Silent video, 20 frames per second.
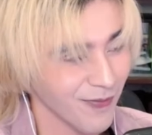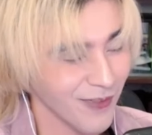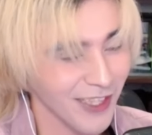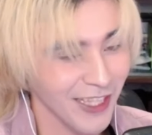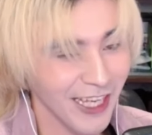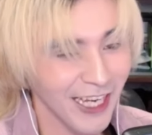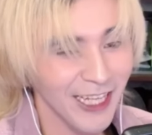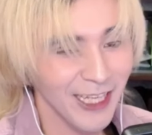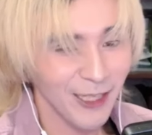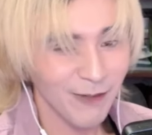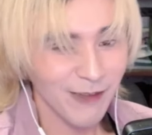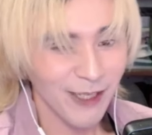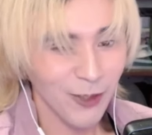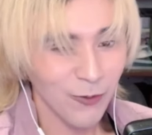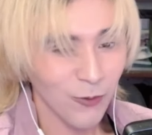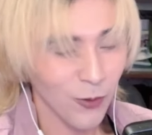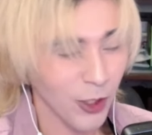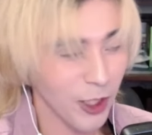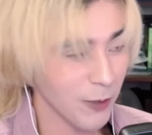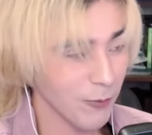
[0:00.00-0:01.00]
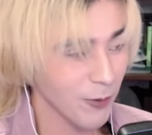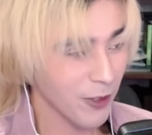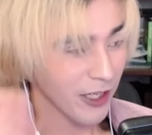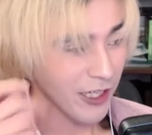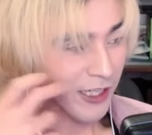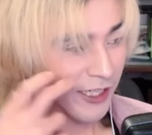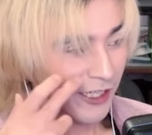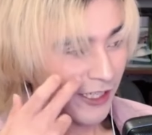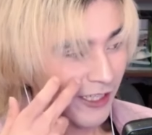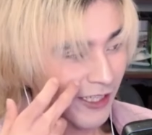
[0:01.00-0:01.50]
I love that water
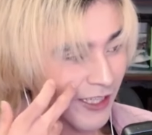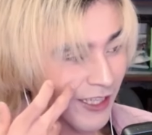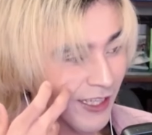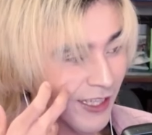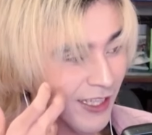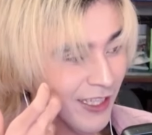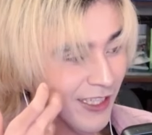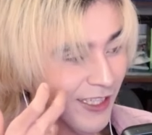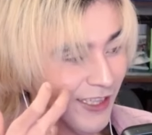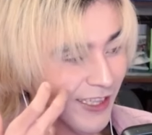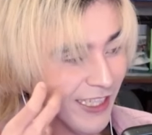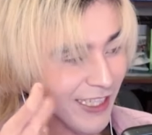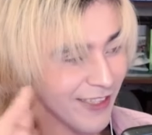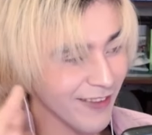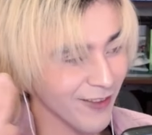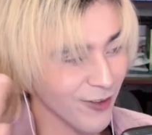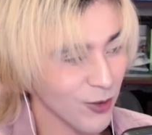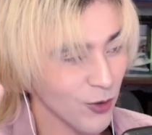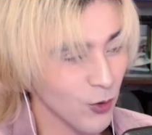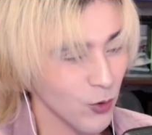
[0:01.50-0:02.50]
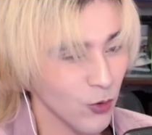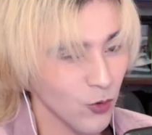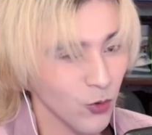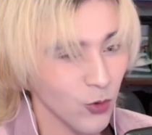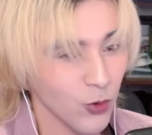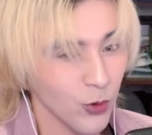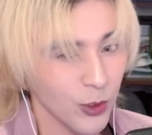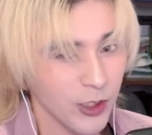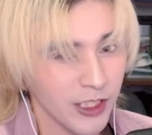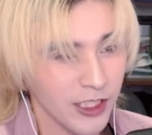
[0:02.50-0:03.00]
part. Let's go with
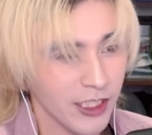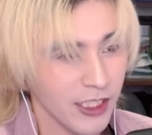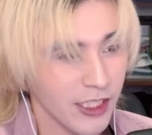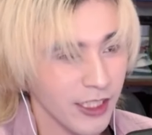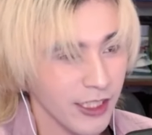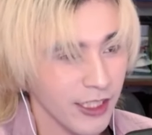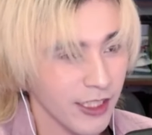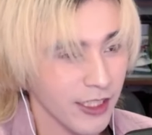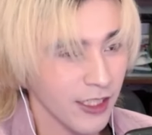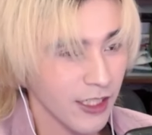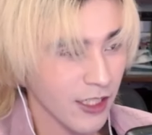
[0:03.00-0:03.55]
Julie.